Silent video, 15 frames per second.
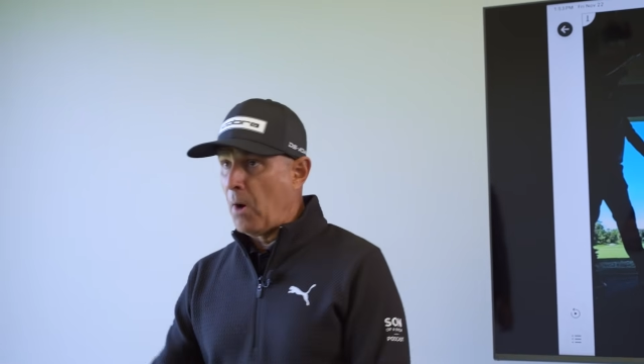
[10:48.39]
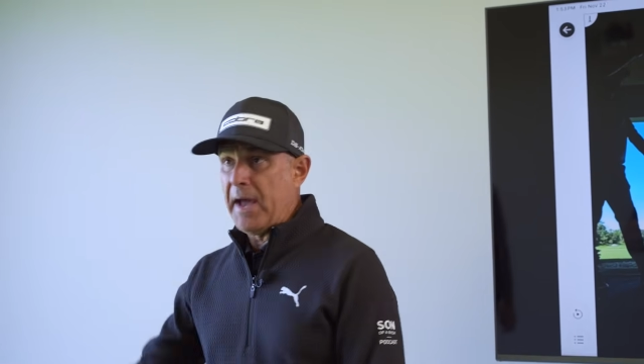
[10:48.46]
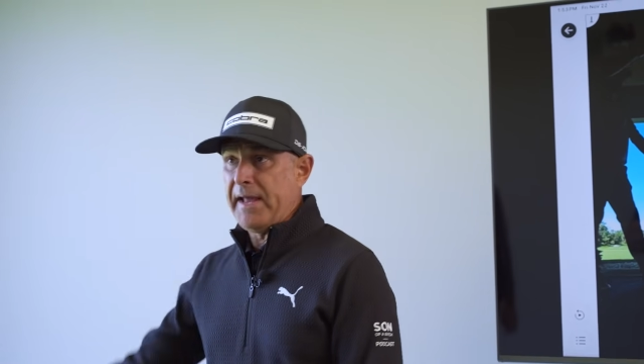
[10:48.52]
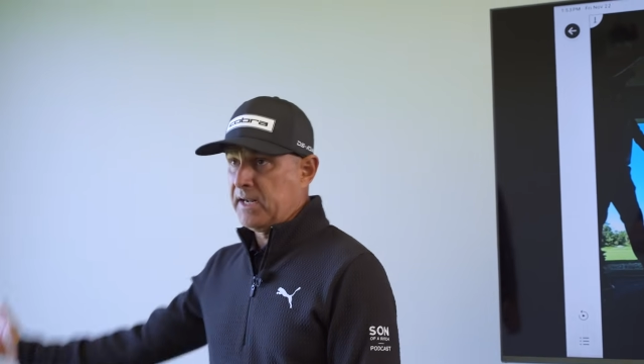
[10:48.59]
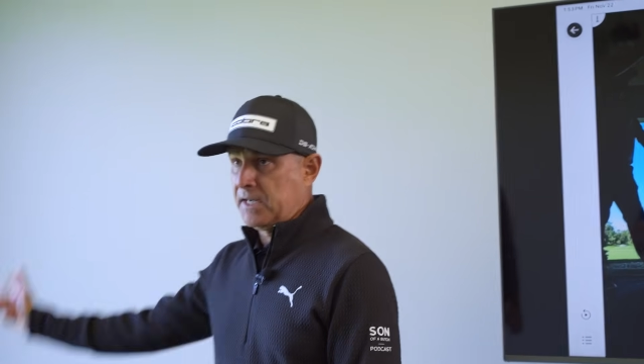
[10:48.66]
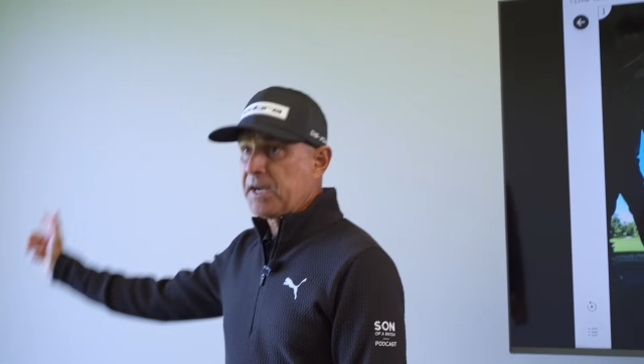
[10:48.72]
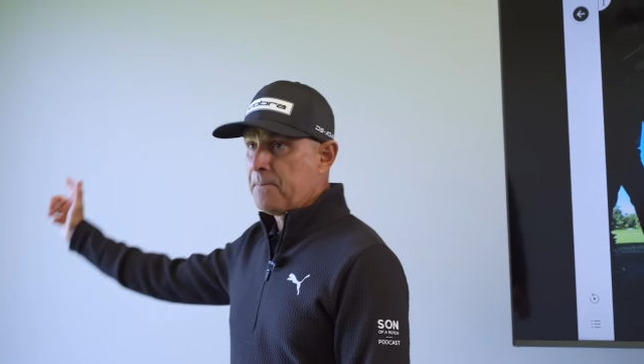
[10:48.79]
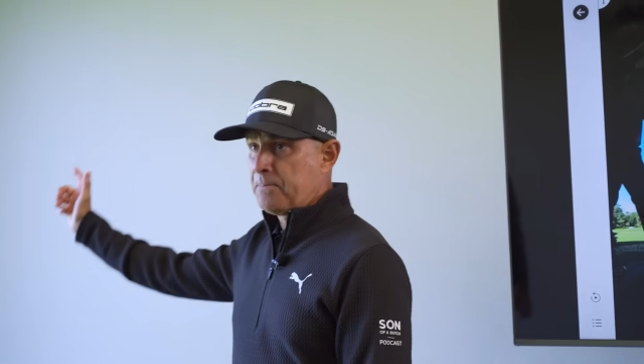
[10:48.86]

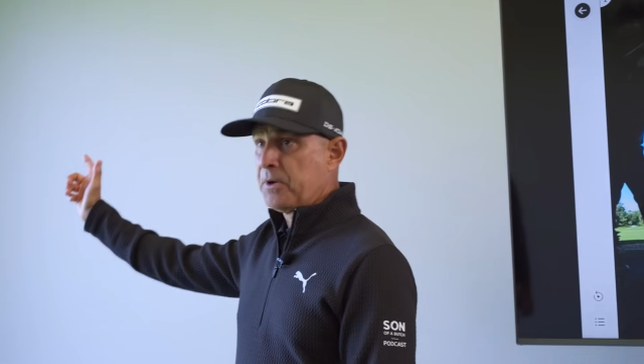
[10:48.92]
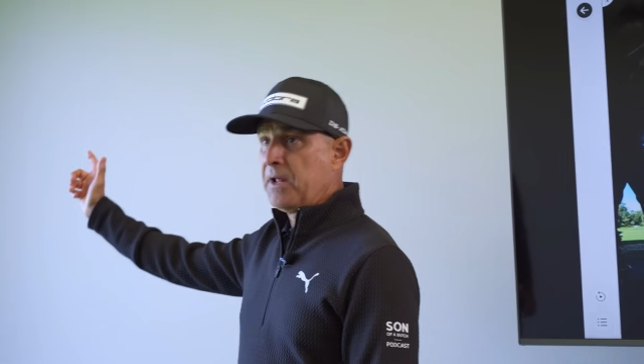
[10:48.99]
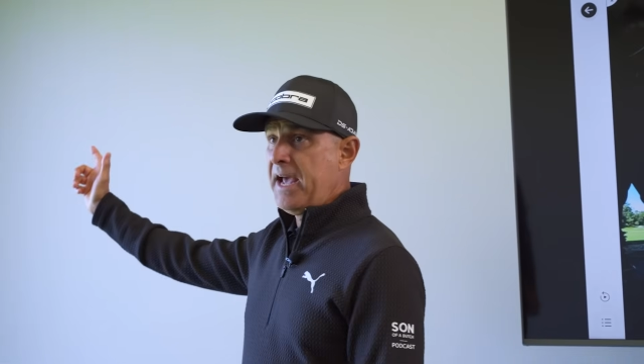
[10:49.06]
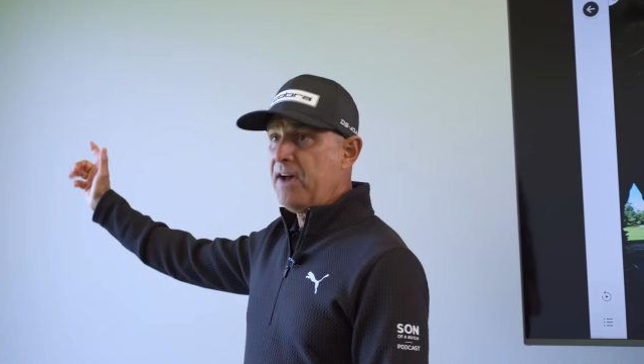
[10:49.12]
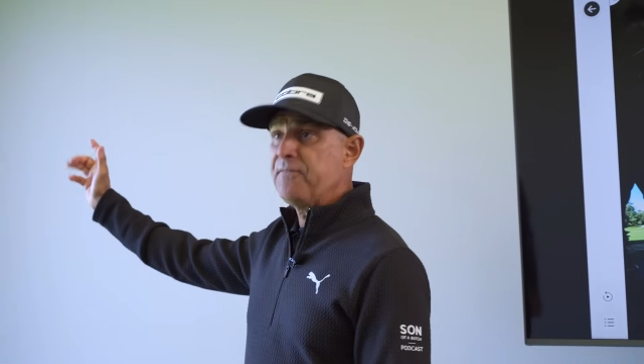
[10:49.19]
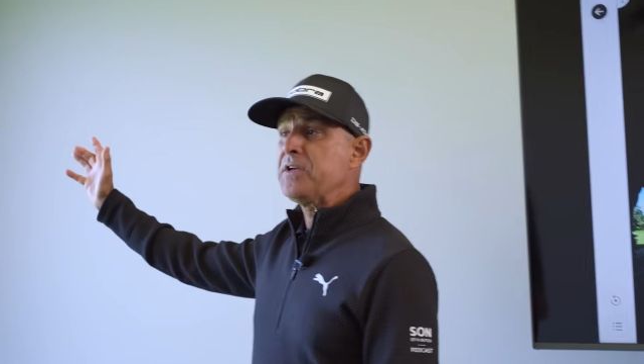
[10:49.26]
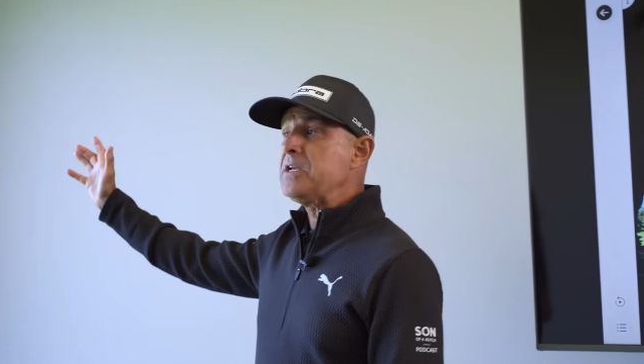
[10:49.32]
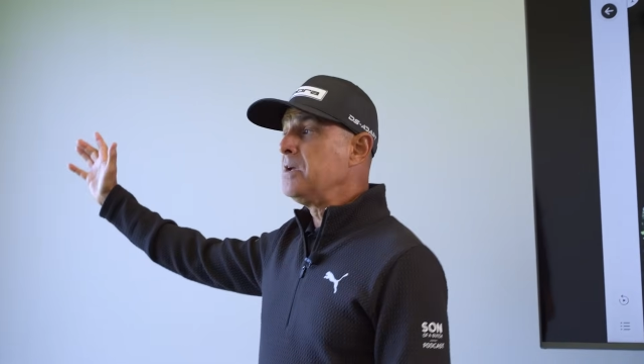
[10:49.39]
and a couple
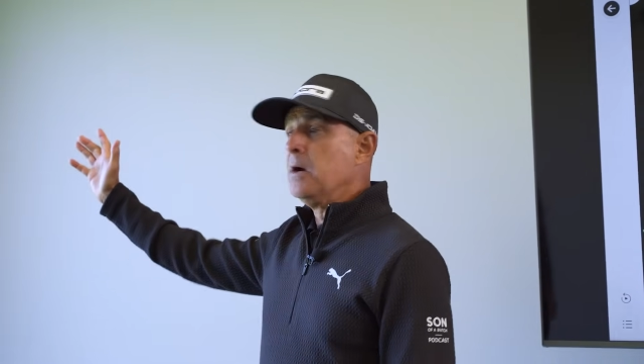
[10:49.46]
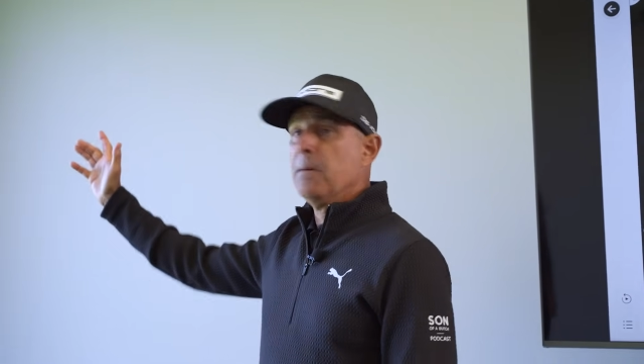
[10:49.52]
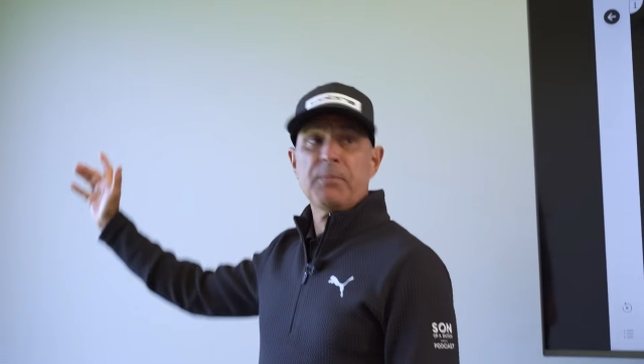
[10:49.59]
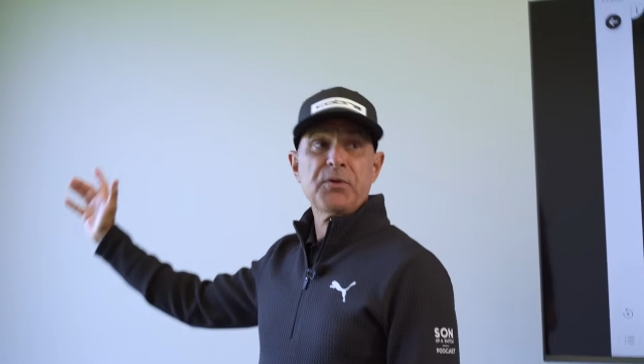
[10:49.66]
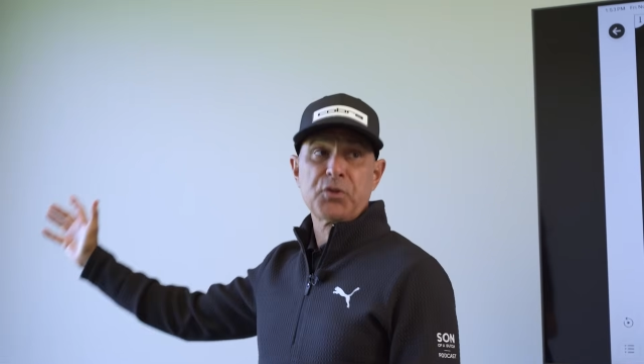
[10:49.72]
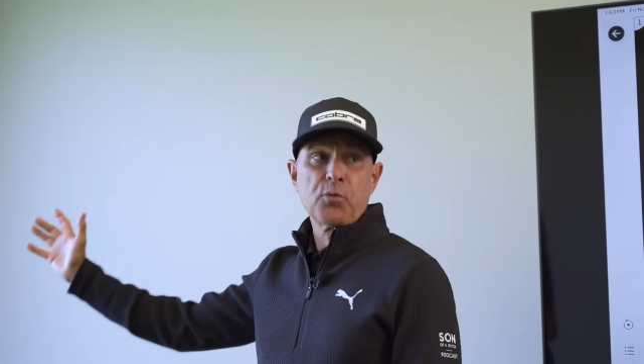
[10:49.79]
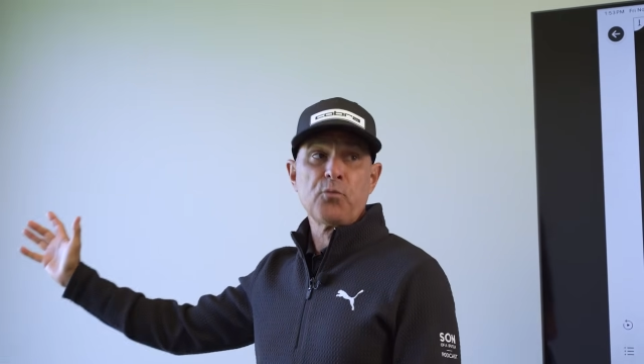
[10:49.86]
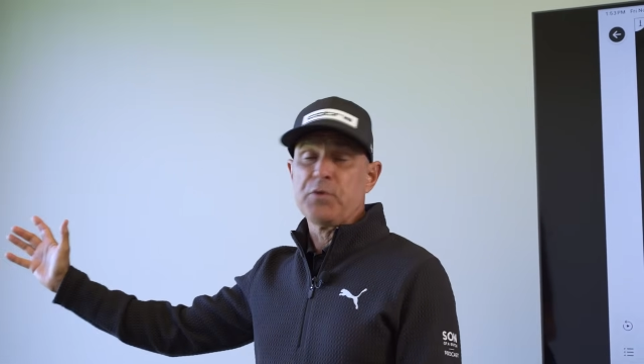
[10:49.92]
heavy,
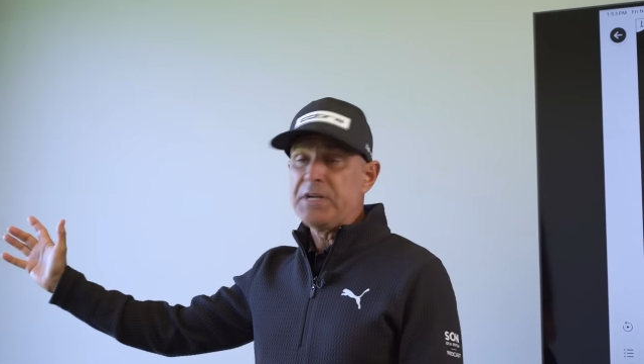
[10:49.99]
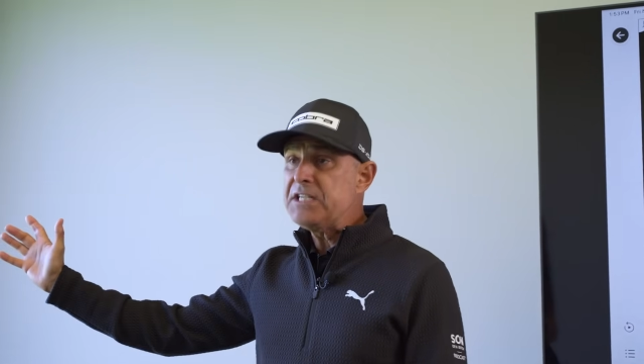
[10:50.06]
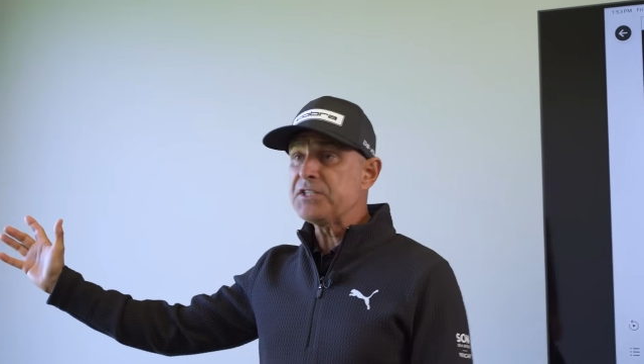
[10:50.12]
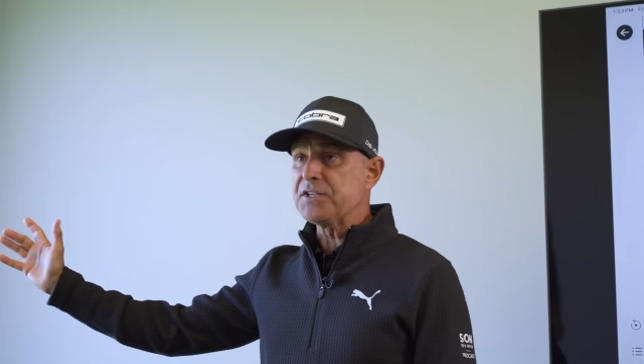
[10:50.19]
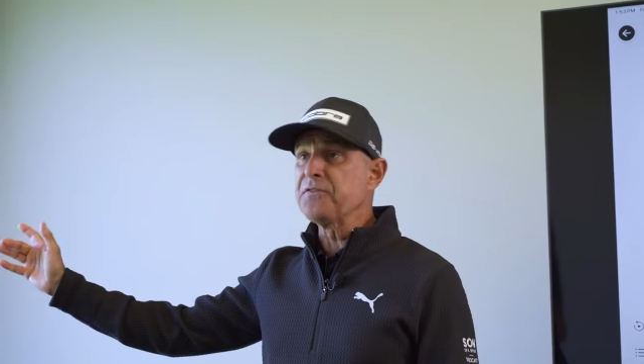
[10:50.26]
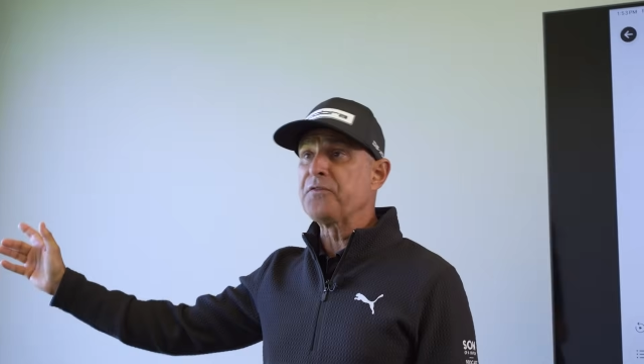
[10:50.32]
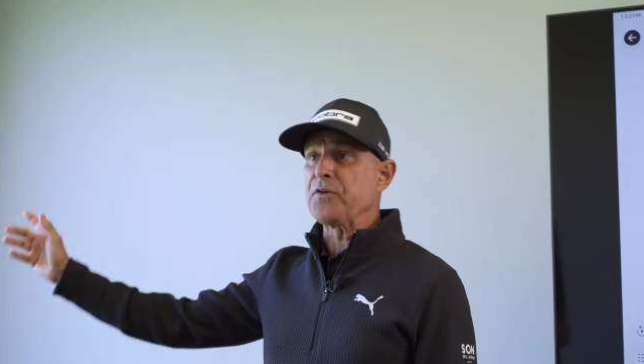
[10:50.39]
but the reason